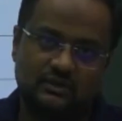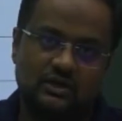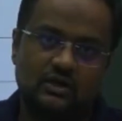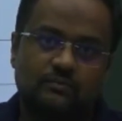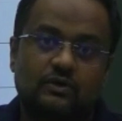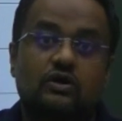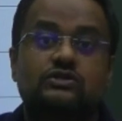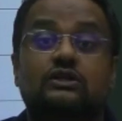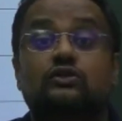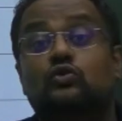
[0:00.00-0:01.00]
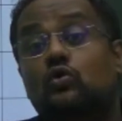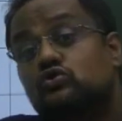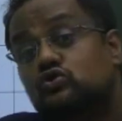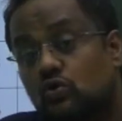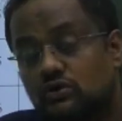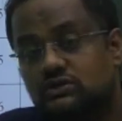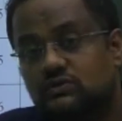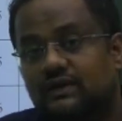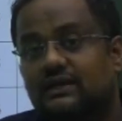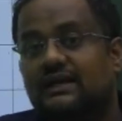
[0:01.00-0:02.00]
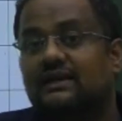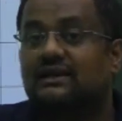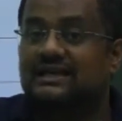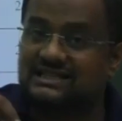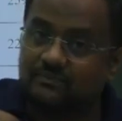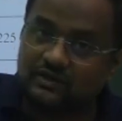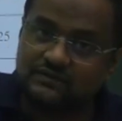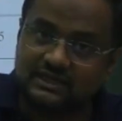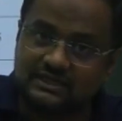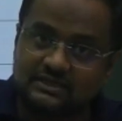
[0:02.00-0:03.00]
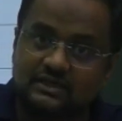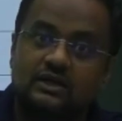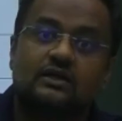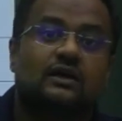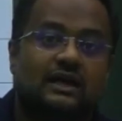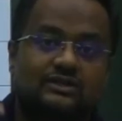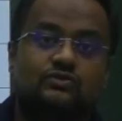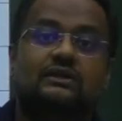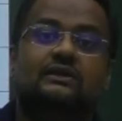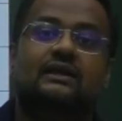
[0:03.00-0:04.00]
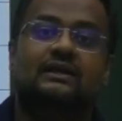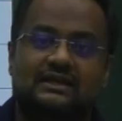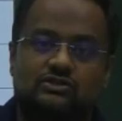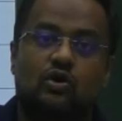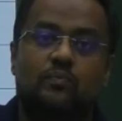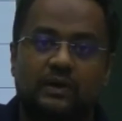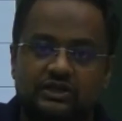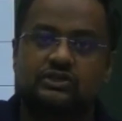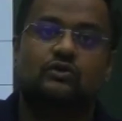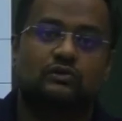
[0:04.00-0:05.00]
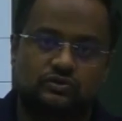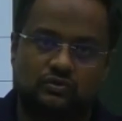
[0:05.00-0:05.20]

because in those zones where there are less number of seats actually there are less competition also